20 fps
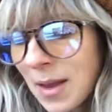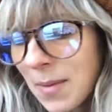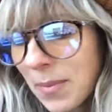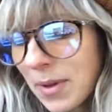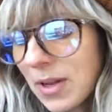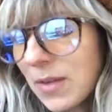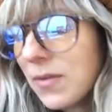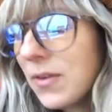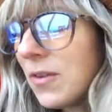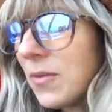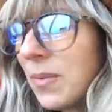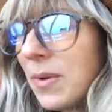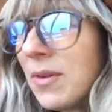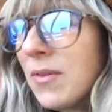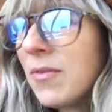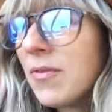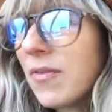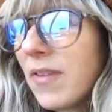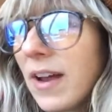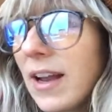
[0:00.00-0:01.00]
But if you've been
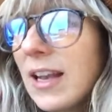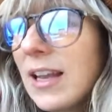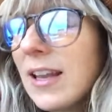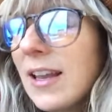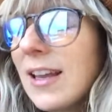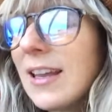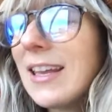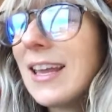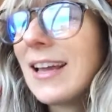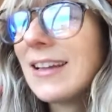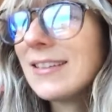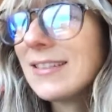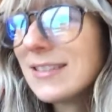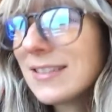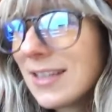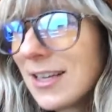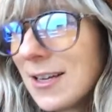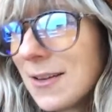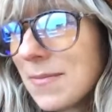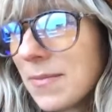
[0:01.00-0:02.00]
fighting
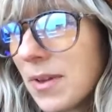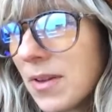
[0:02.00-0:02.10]
against it,